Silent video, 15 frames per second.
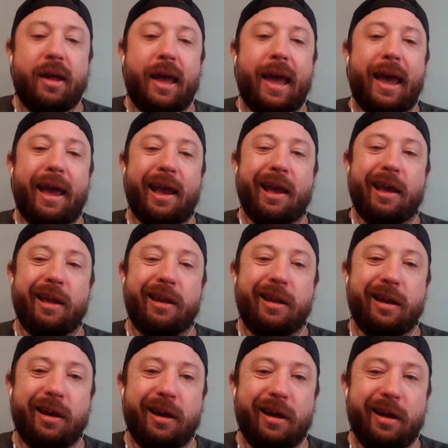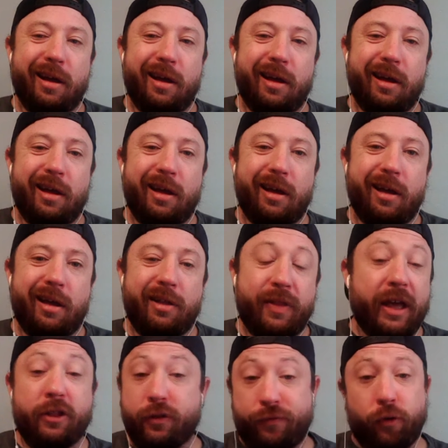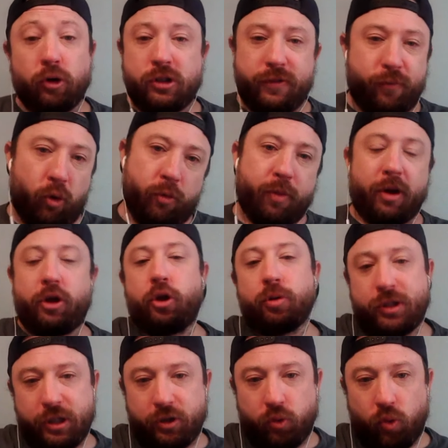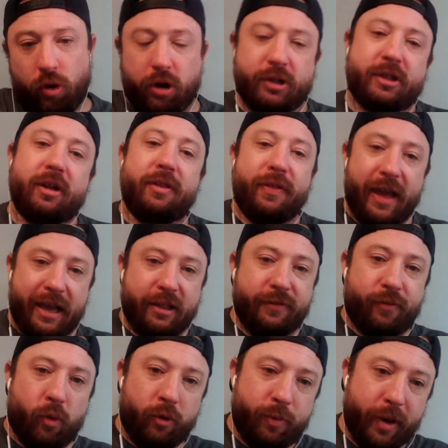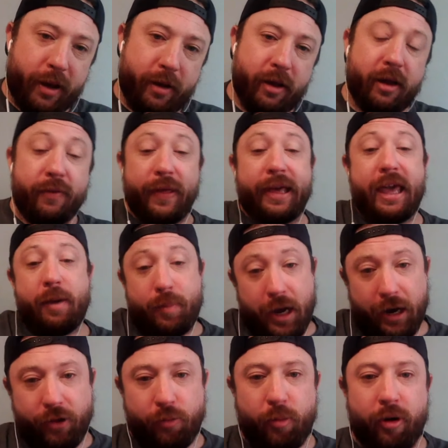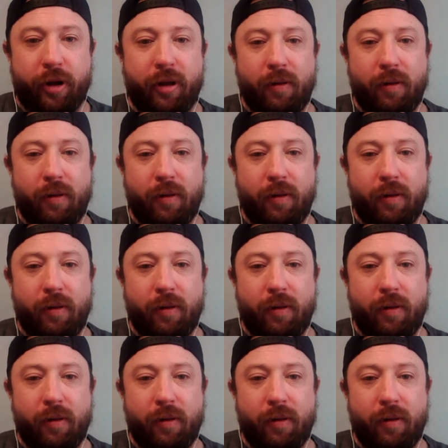And they get the first and the fourth pick. Houston's worst, they get the fourth pick. They keep Kyler Murray.